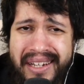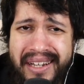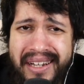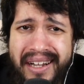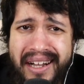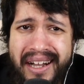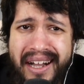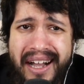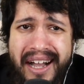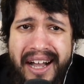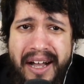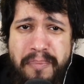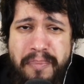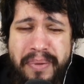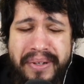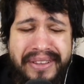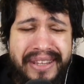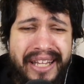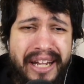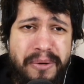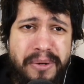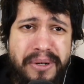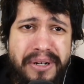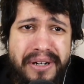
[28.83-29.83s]
But
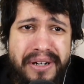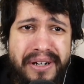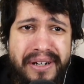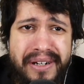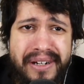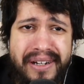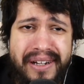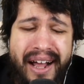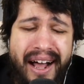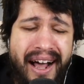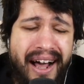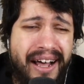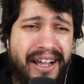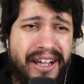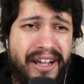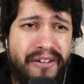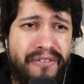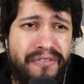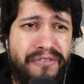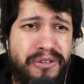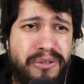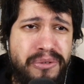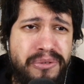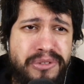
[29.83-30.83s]
there were a
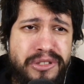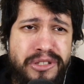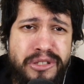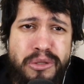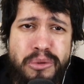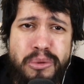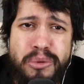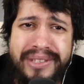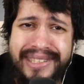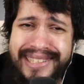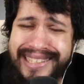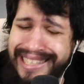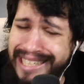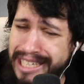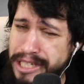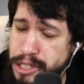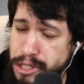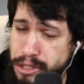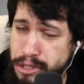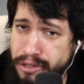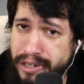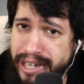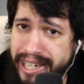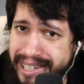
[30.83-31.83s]
few school
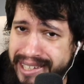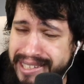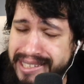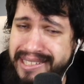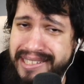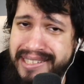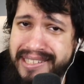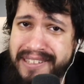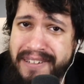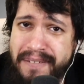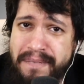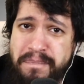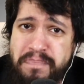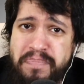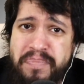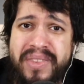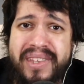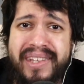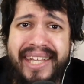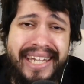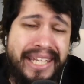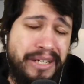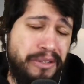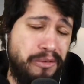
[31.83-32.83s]
districts,
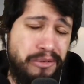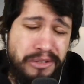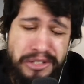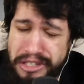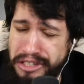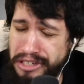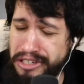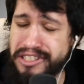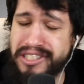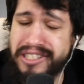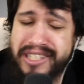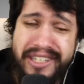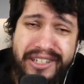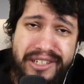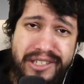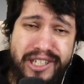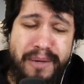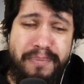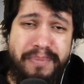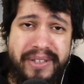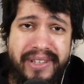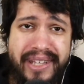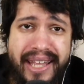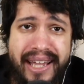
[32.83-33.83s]
like in New Jersey or
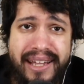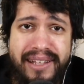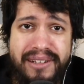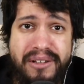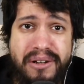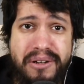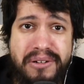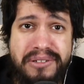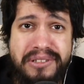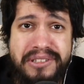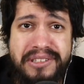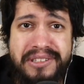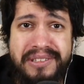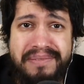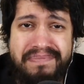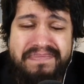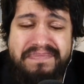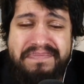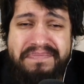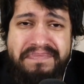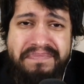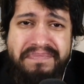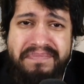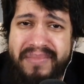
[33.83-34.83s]
something, that closed.
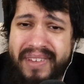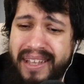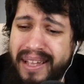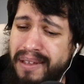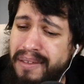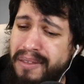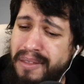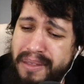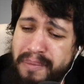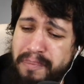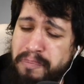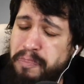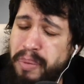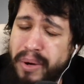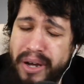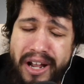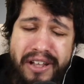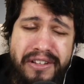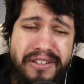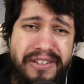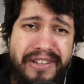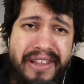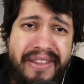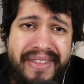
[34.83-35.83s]
But
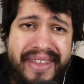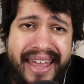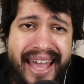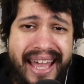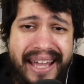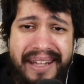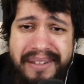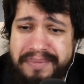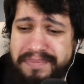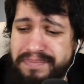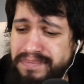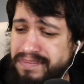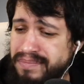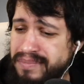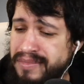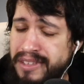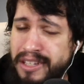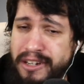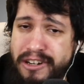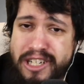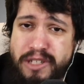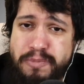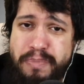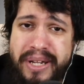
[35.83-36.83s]
other than that,
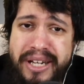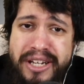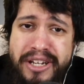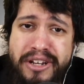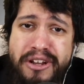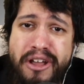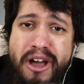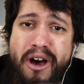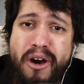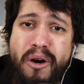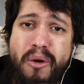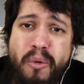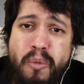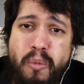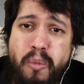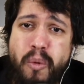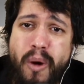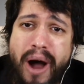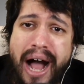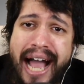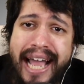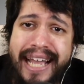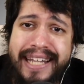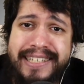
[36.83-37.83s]
there has been no
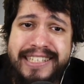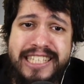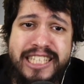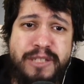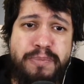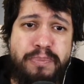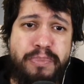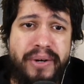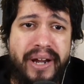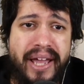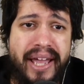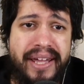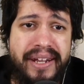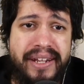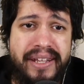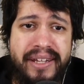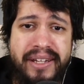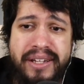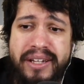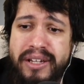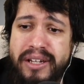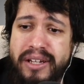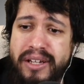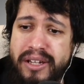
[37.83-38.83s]
widespread
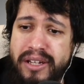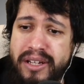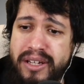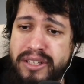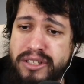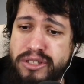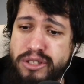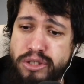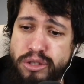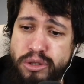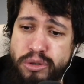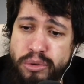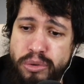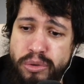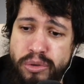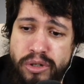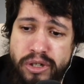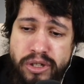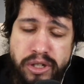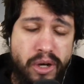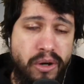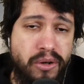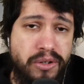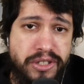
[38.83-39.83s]
school
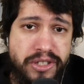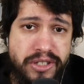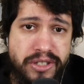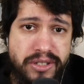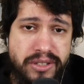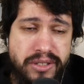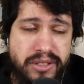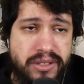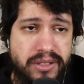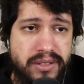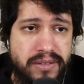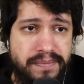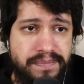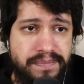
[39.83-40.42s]
closures.